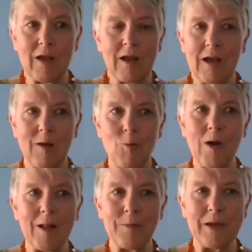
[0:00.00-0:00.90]

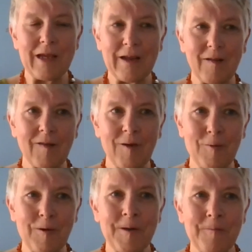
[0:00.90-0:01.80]
well-being.
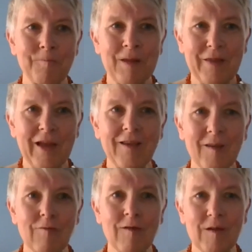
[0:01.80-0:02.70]
So that's
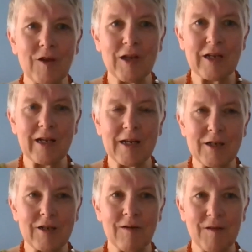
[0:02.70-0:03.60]
the research I'd like to
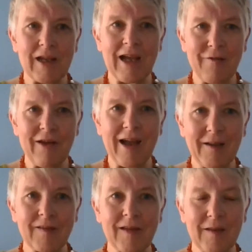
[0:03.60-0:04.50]
do, is to have
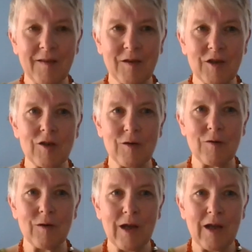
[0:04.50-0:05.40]
access
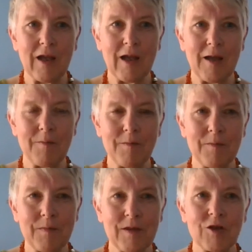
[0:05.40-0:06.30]
to
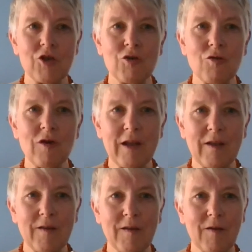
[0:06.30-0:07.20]
the
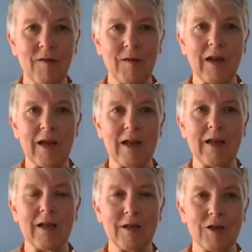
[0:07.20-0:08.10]
joys of
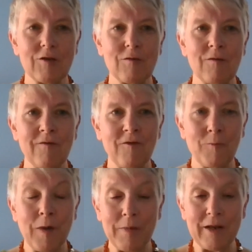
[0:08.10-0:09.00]
cycling for
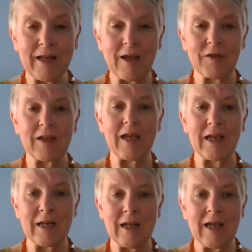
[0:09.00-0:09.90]
public health
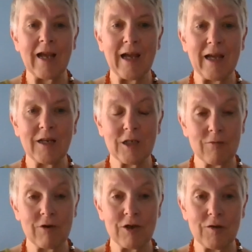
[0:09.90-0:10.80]
gain and to
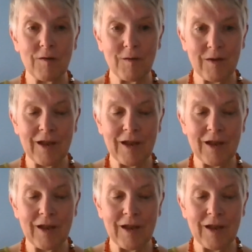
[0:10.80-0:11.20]
reduce